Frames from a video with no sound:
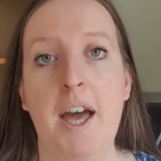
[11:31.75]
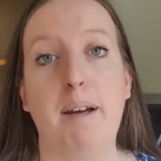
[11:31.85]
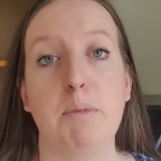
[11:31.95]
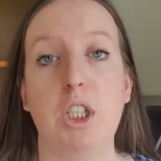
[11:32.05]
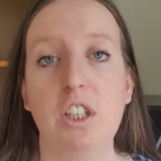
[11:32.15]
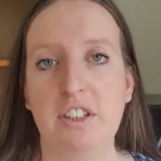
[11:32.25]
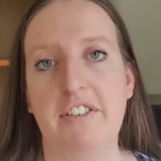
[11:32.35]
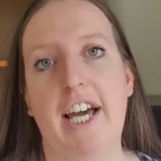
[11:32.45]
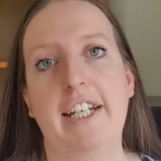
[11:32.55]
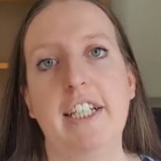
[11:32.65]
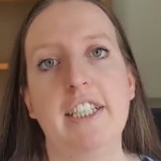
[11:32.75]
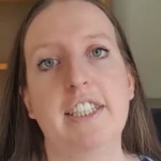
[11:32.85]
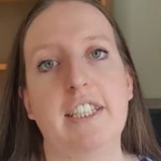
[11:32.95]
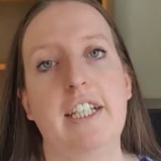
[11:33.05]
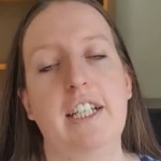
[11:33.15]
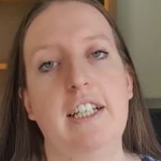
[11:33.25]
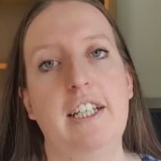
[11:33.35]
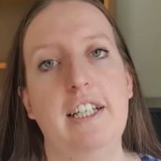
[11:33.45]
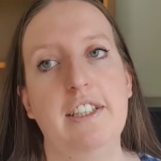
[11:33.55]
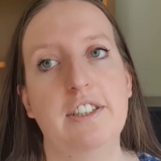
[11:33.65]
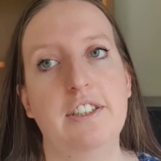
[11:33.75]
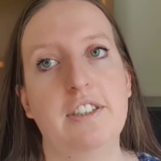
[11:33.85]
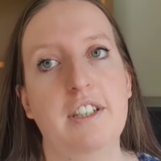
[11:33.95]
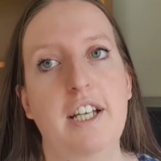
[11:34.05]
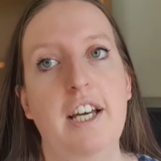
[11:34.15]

And because of that, his